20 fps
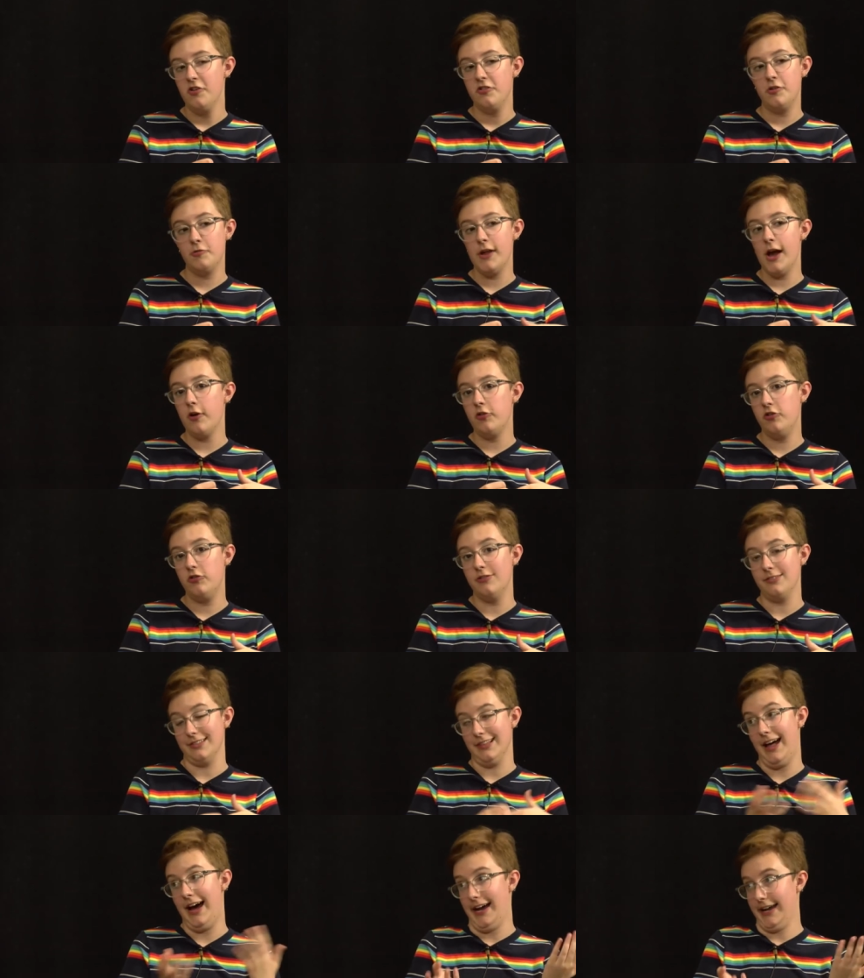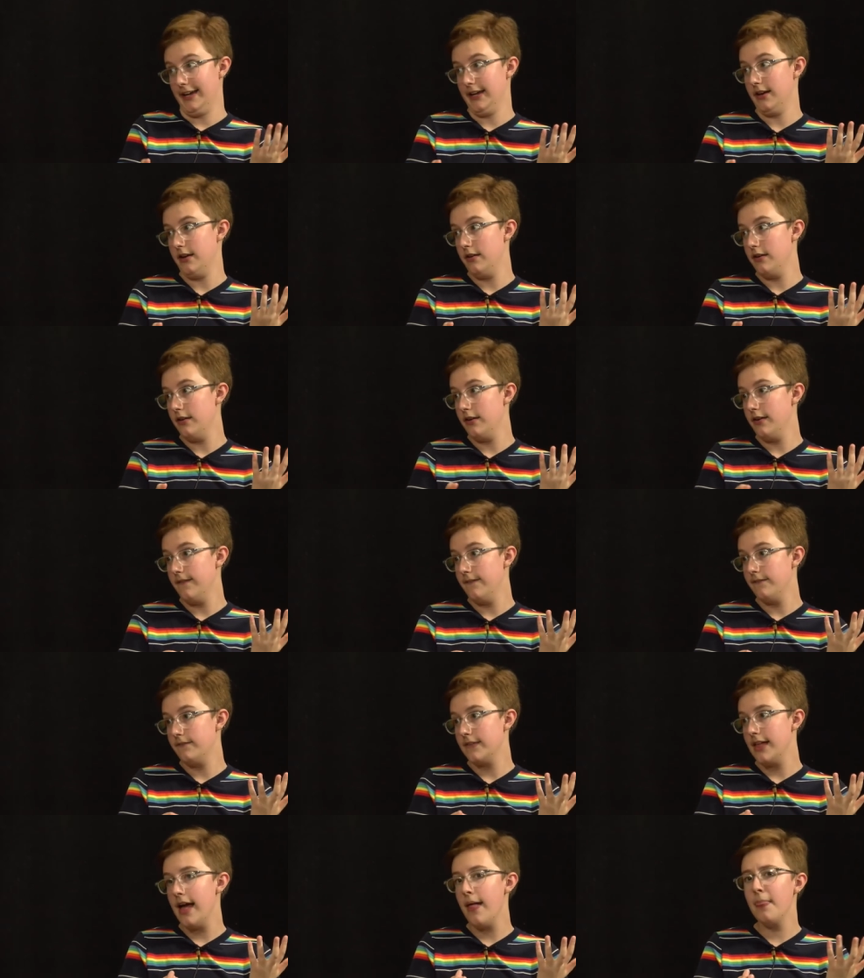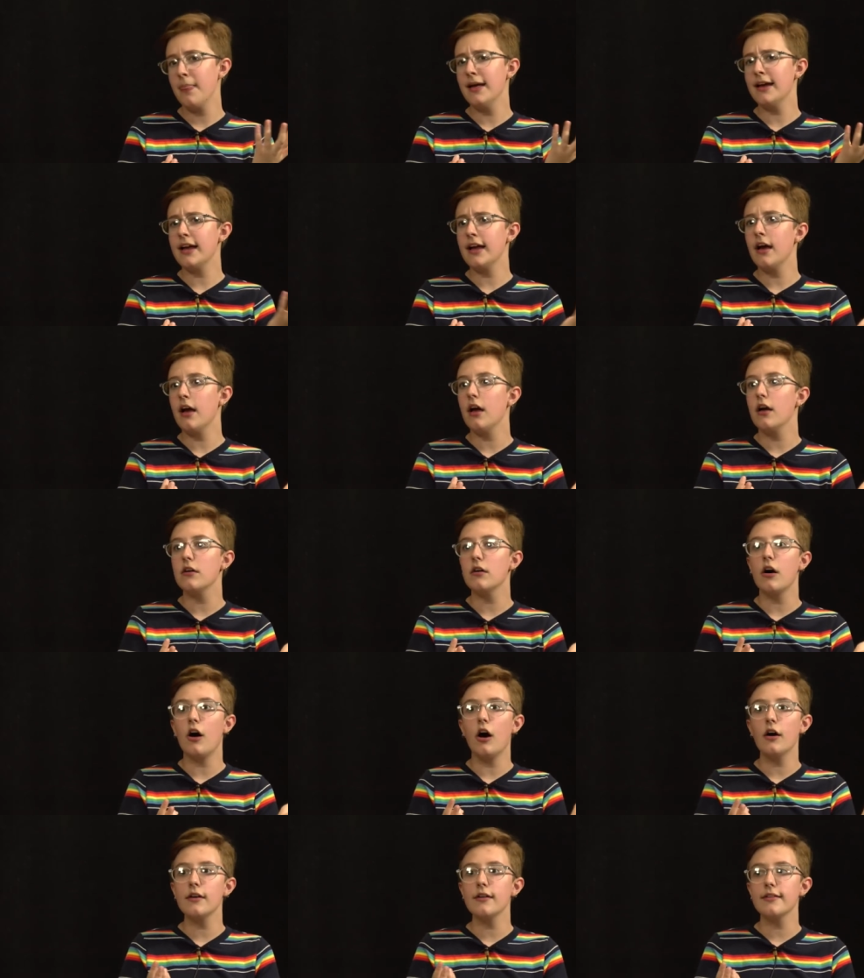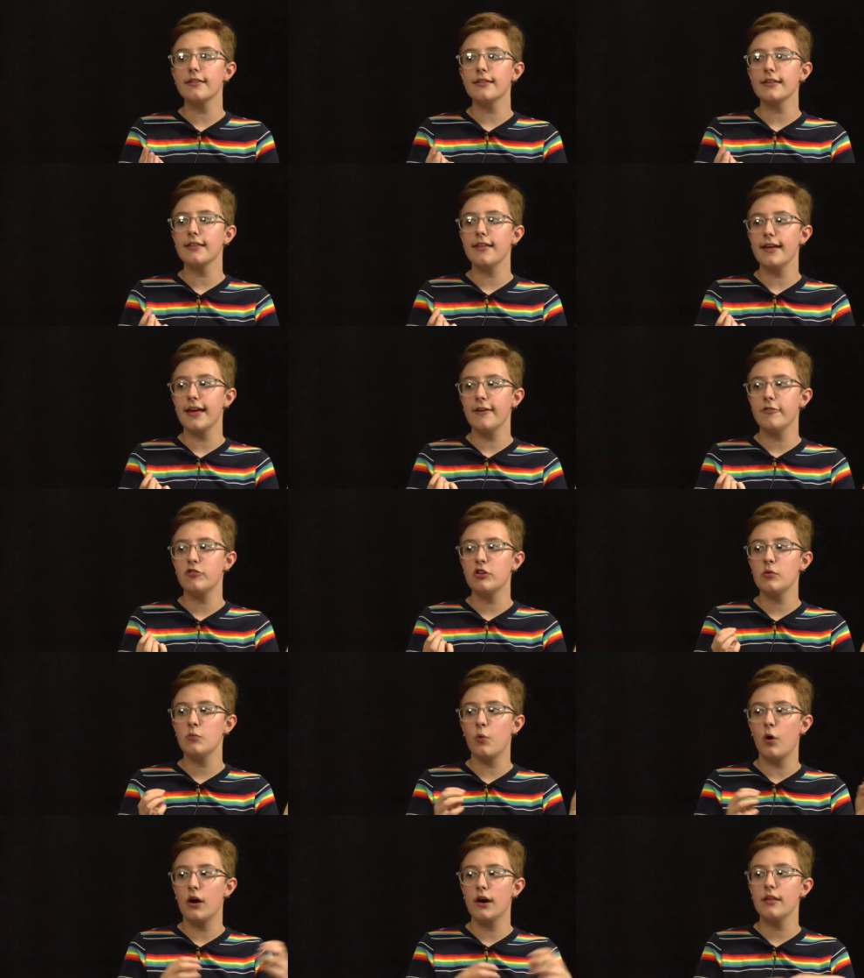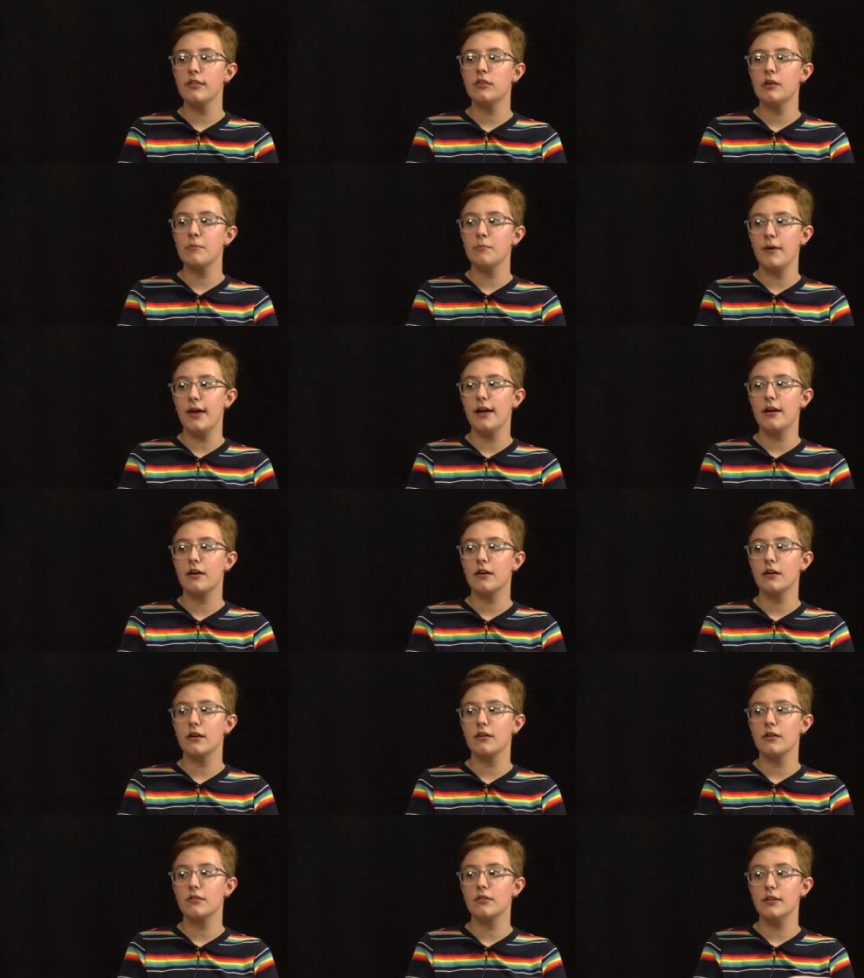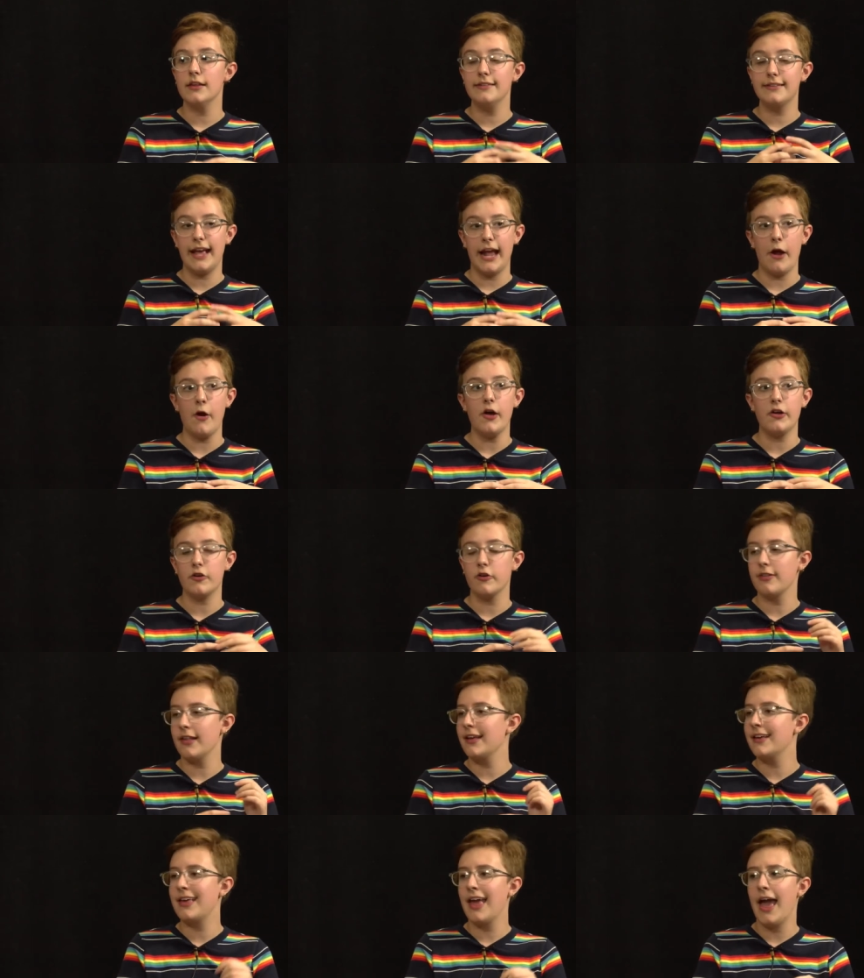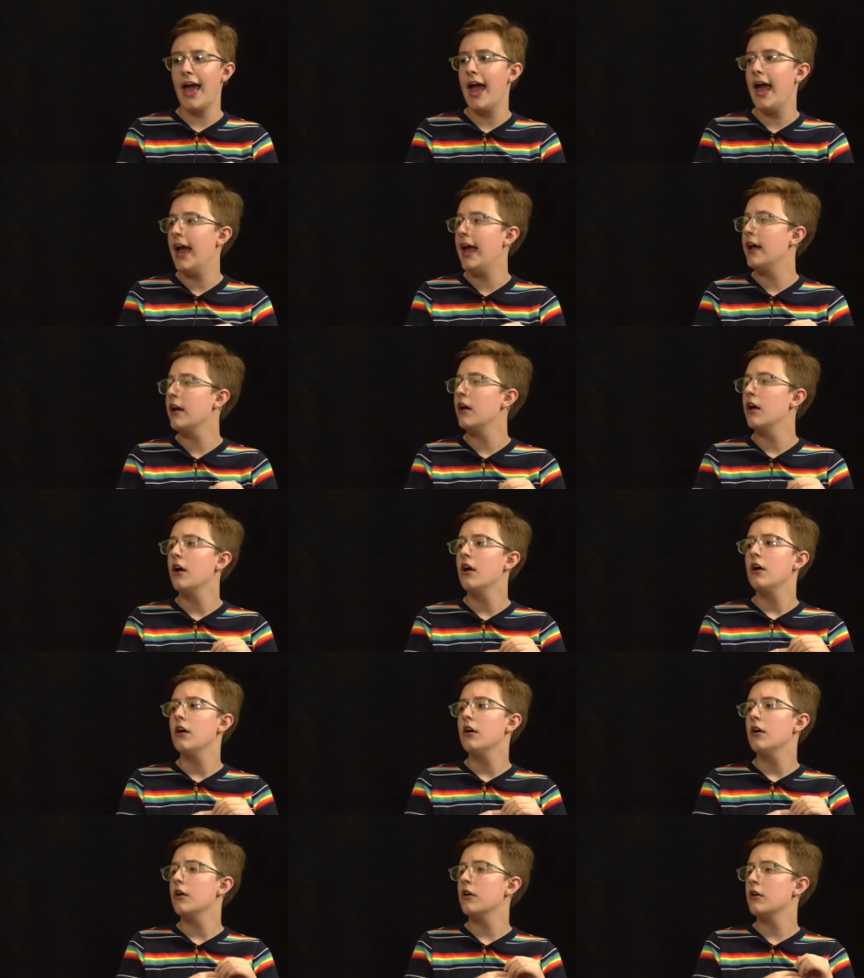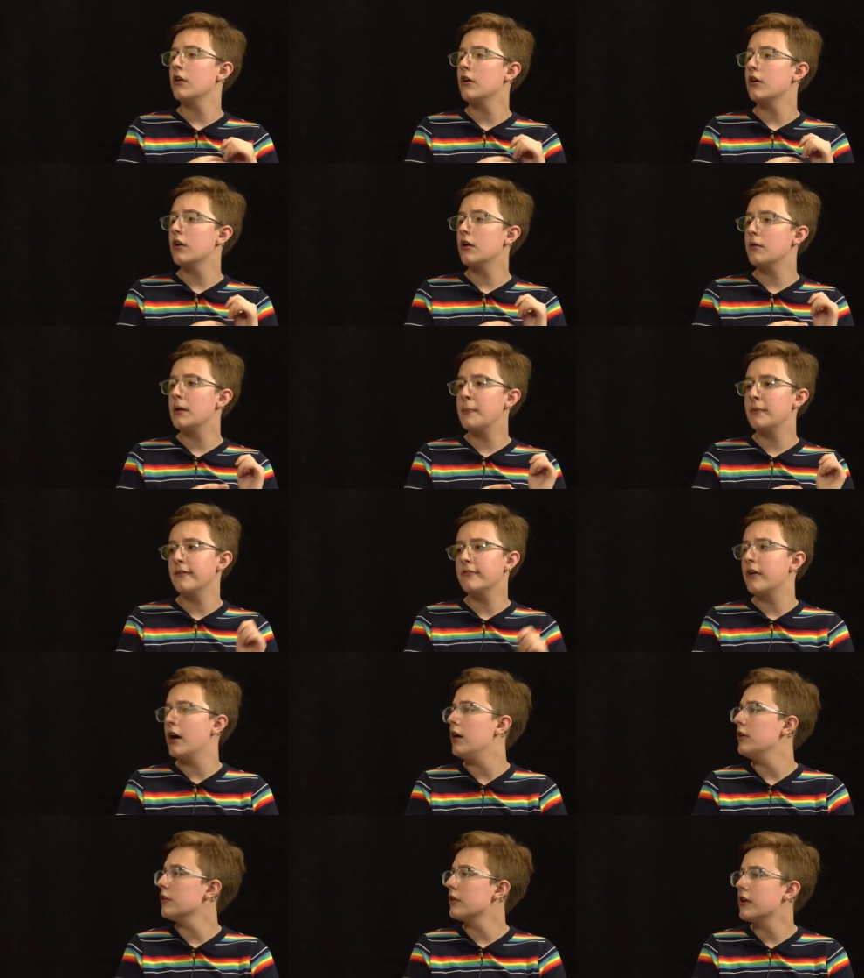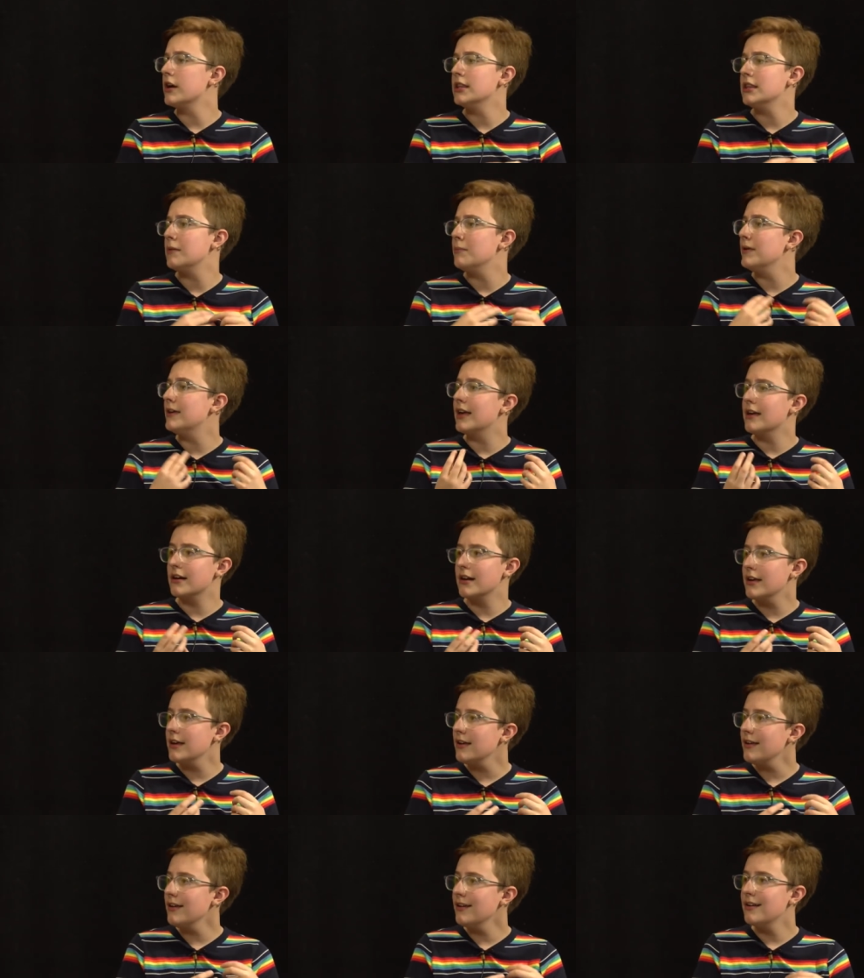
So now she's just lying. and like honestly, like if she wanted to make these characters like gay or people of color in the beginning,